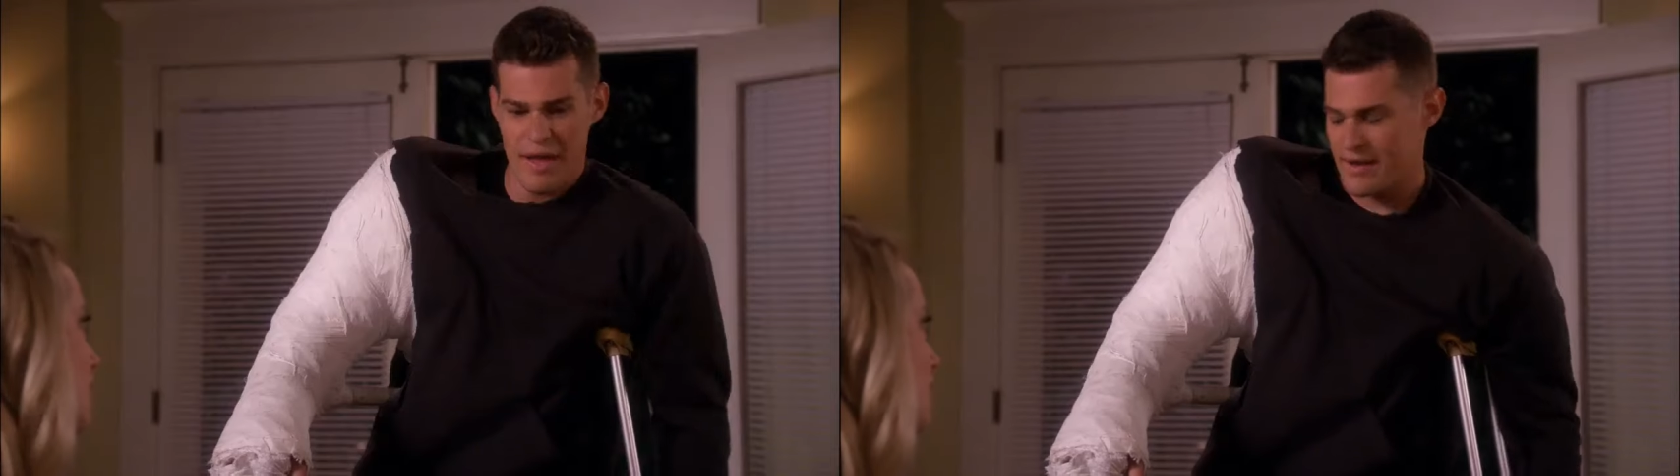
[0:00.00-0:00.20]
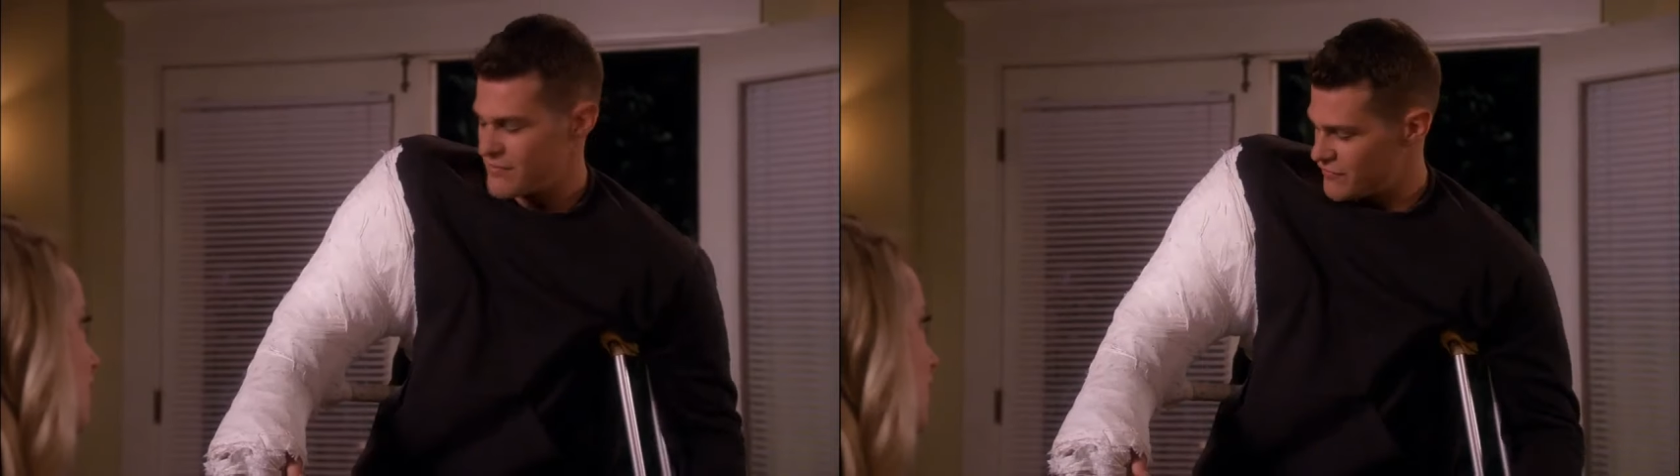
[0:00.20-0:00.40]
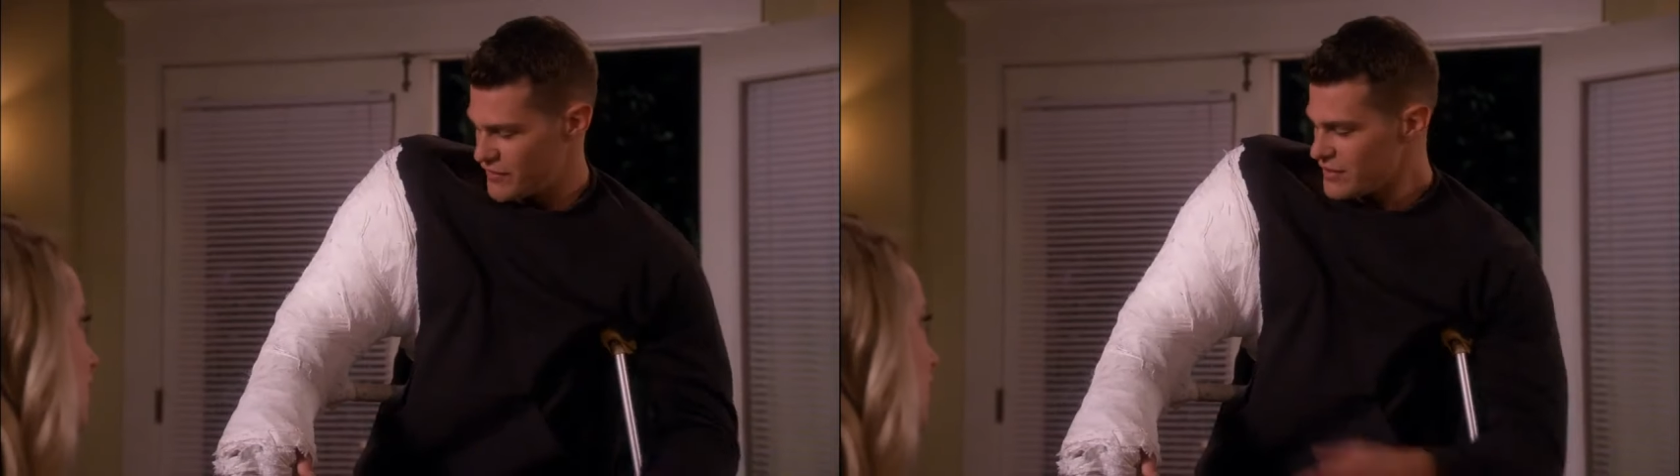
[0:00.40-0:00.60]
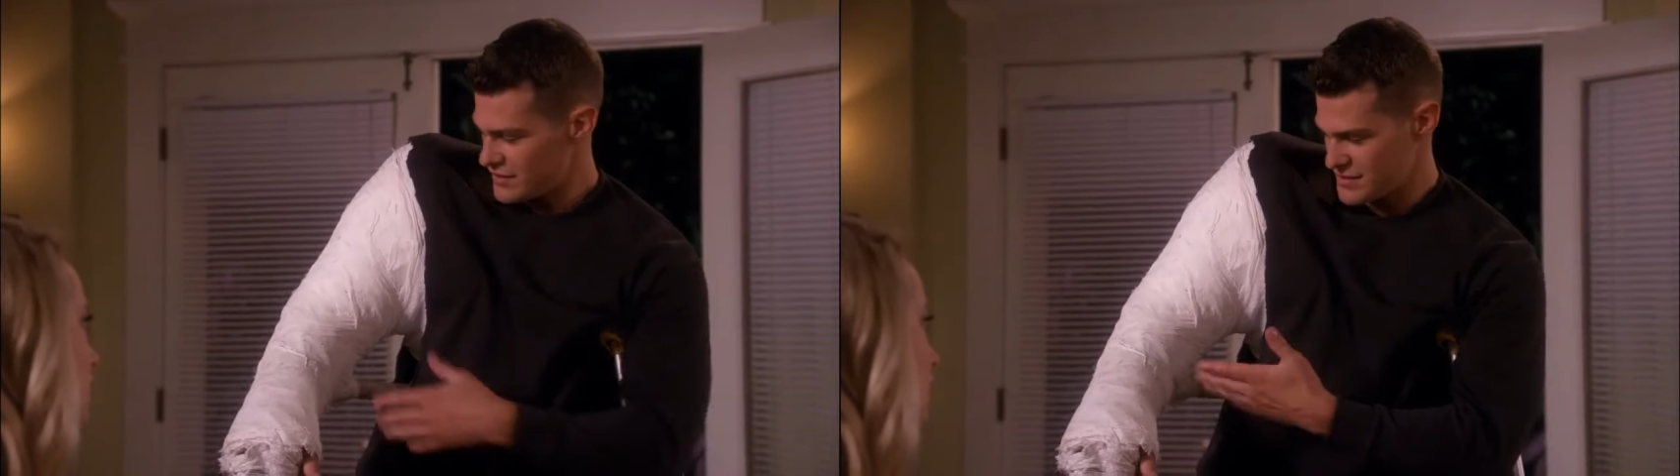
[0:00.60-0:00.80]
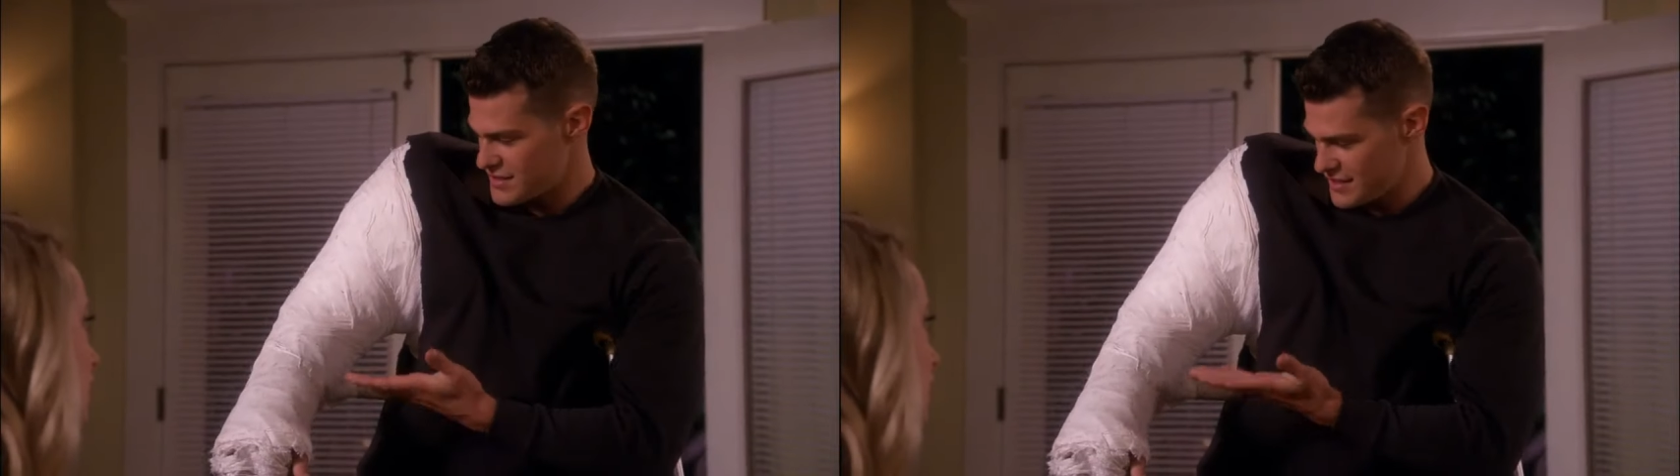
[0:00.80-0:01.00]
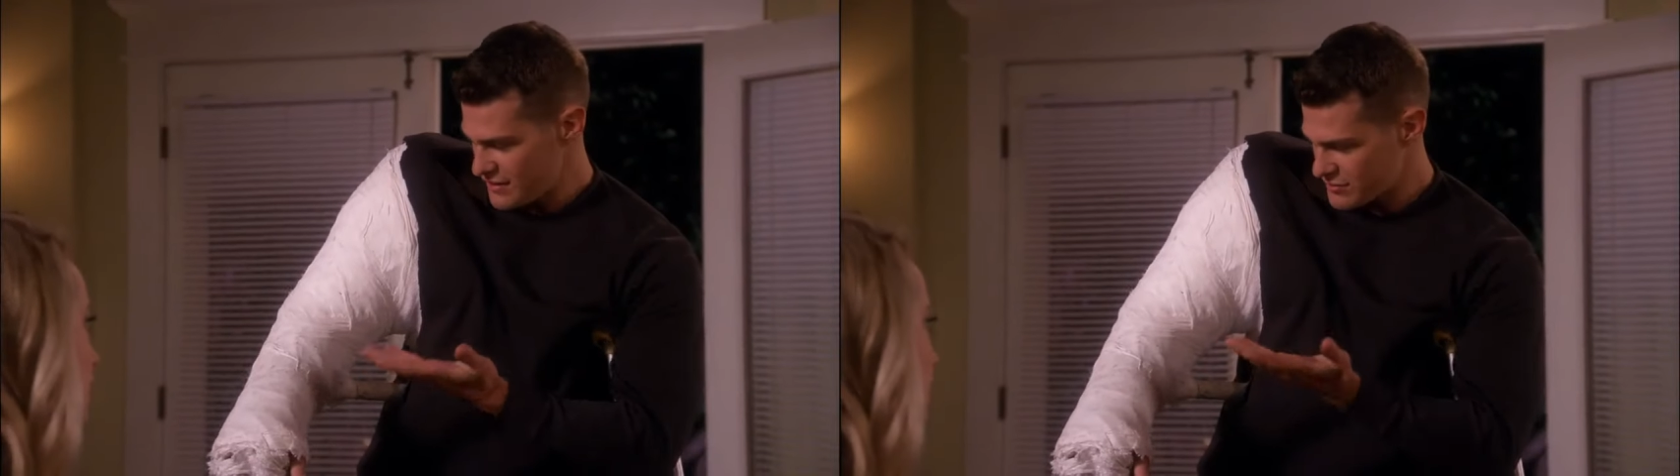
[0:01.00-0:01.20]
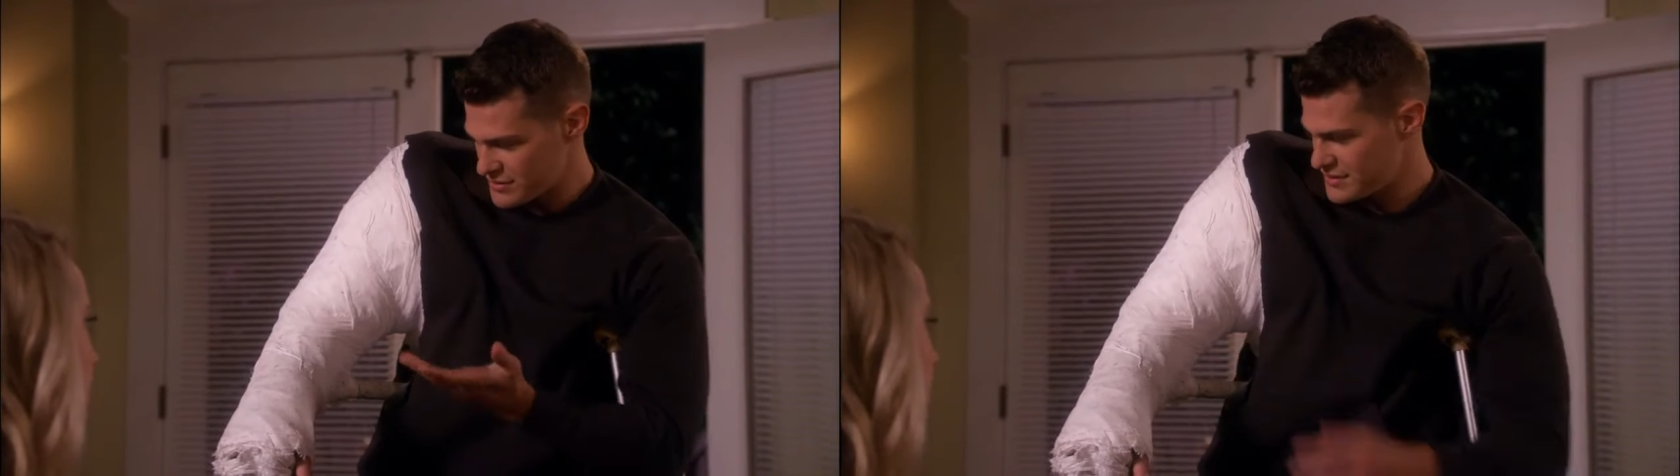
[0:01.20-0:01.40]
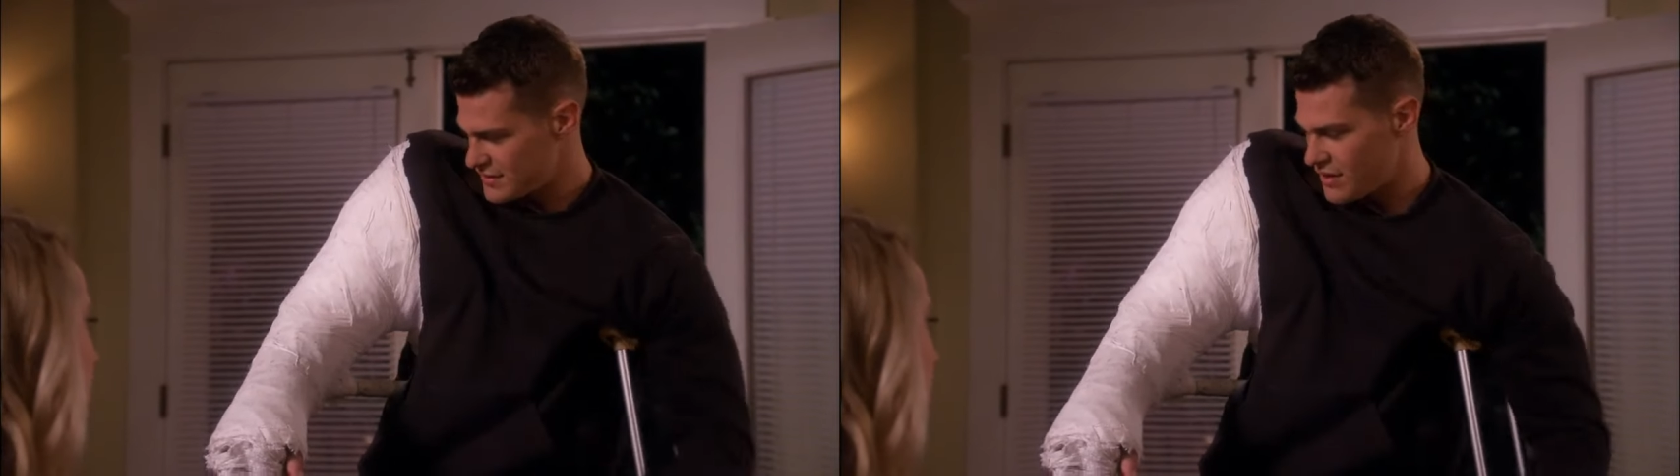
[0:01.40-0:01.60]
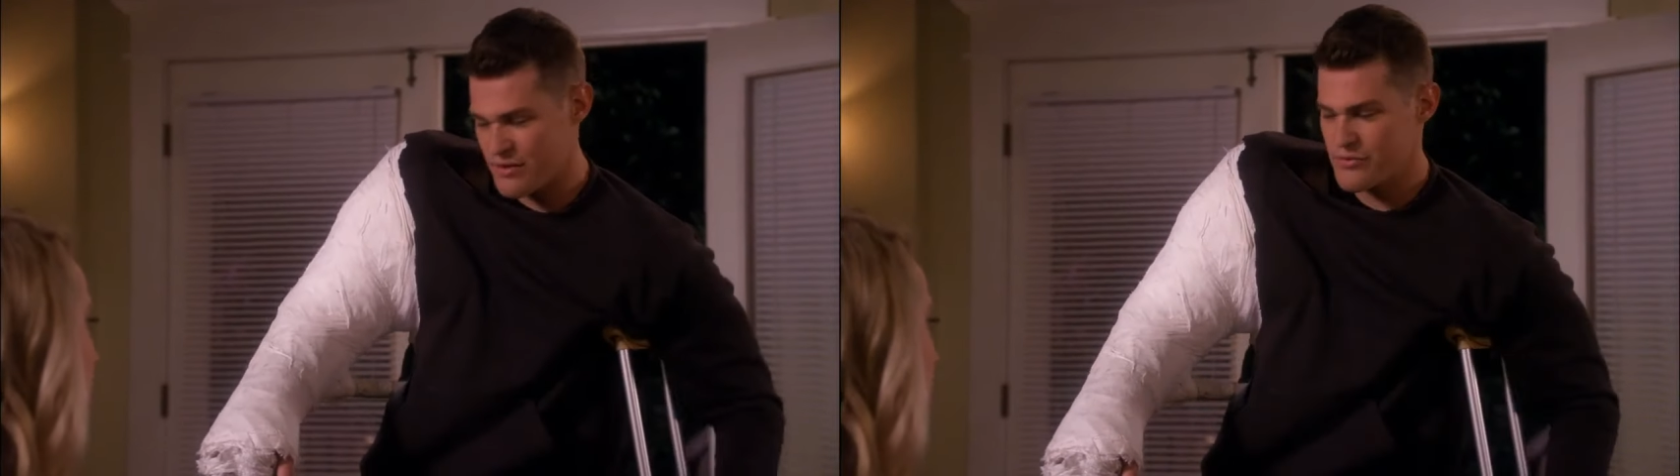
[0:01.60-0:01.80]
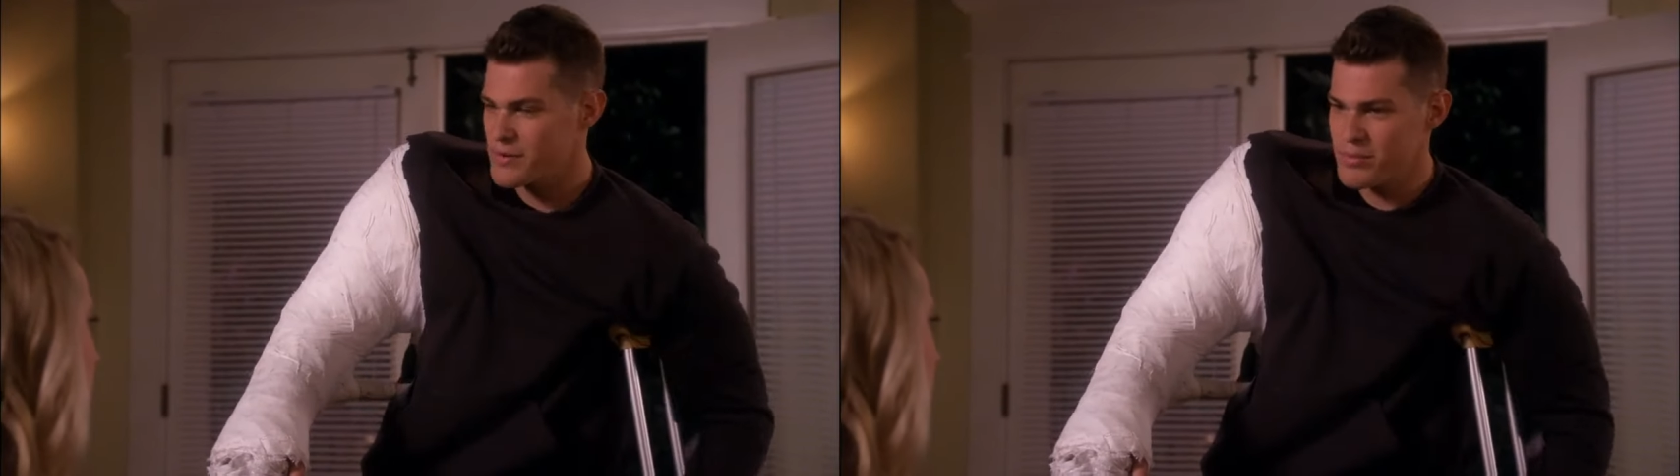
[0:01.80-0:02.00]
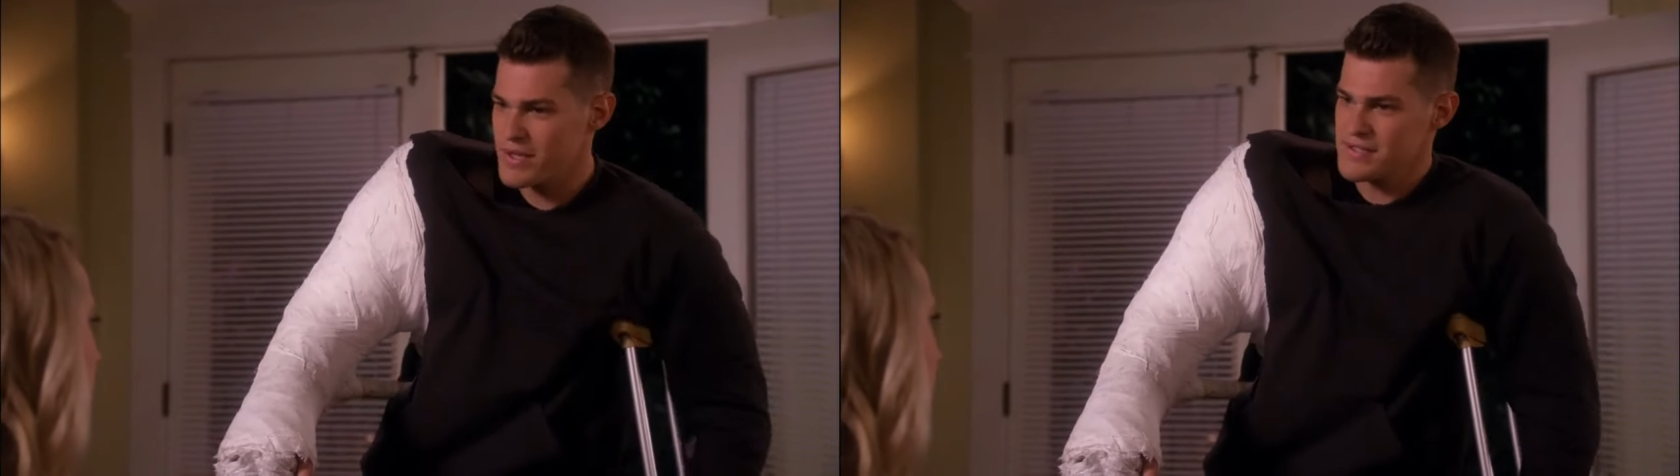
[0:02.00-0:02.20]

Well, I can feel it. It's healed in all three